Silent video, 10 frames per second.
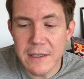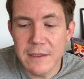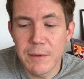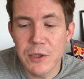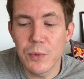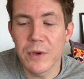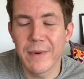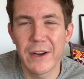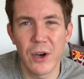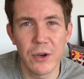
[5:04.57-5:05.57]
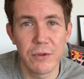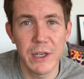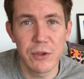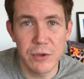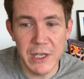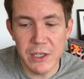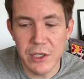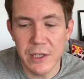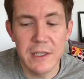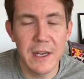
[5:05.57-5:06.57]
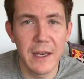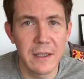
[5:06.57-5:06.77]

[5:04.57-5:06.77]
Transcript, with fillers: is much more about honoring tradition and saying,